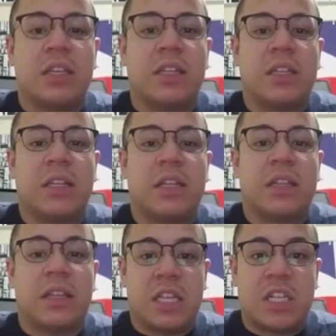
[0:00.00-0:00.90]

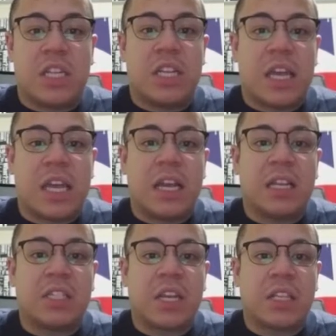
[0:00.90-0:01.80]
the Teaching
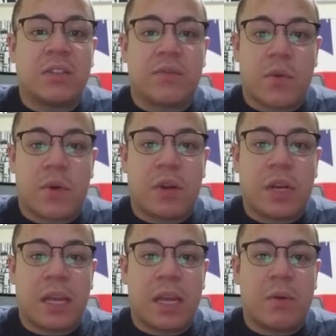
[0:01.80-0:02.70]
English as a Foreign
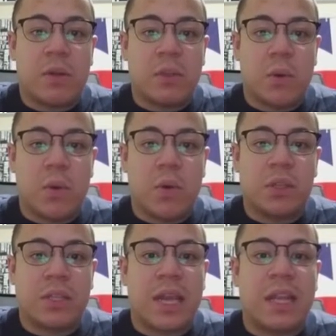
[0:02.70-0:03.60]
Language
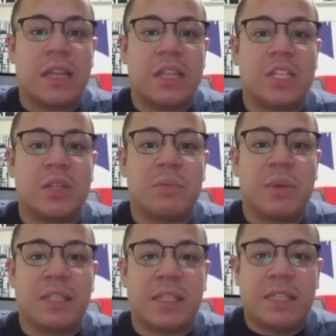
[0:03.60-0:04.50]
course and Teaching
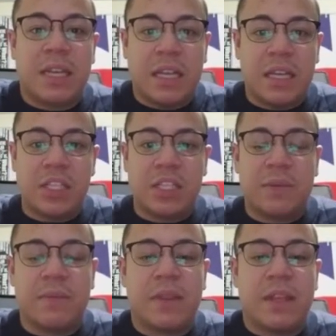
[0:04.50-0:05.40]
Business
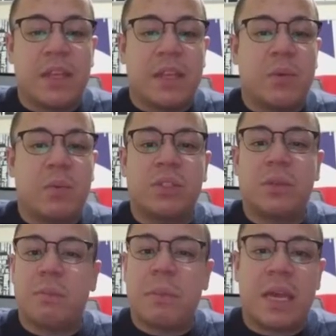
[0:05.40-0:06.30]
English. That was
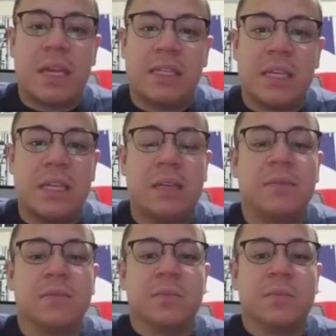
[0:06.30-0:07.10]
amazing.